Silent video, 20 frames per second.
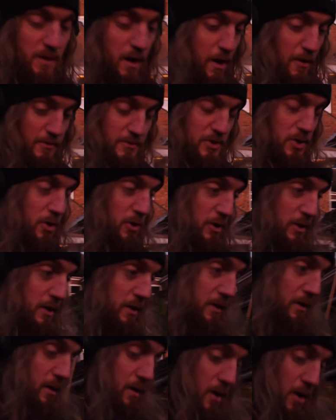I took
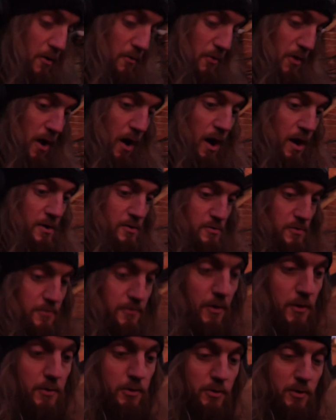over 100
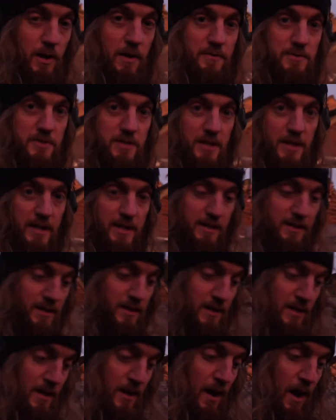photographs today,
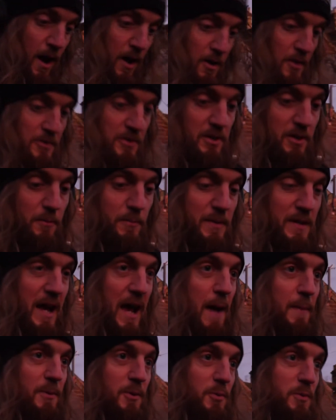and I think I've been
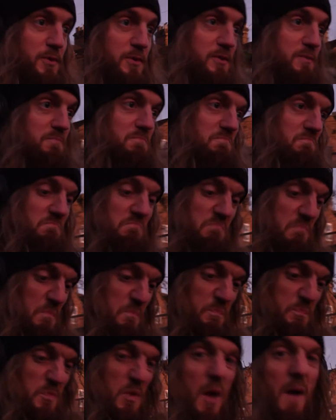happy with
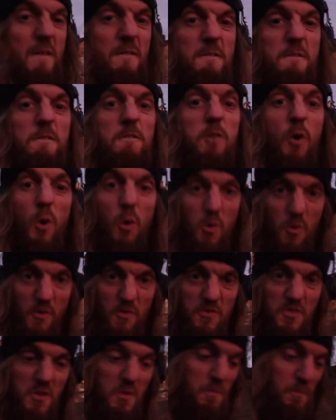4
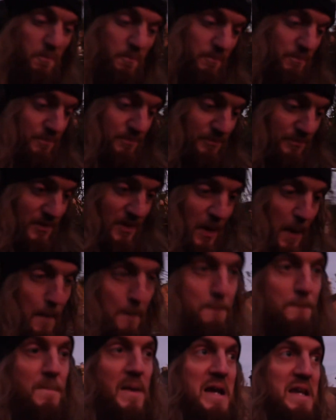of them,
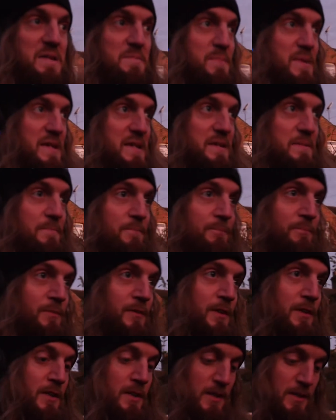maybe,
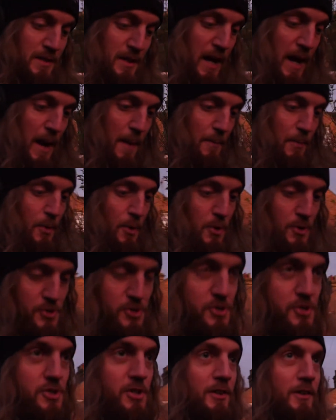at a
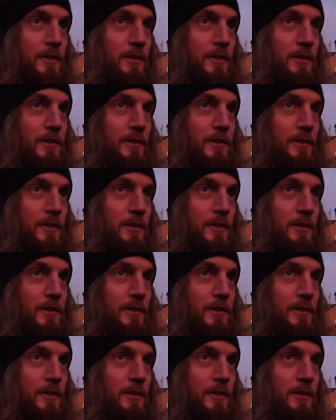push.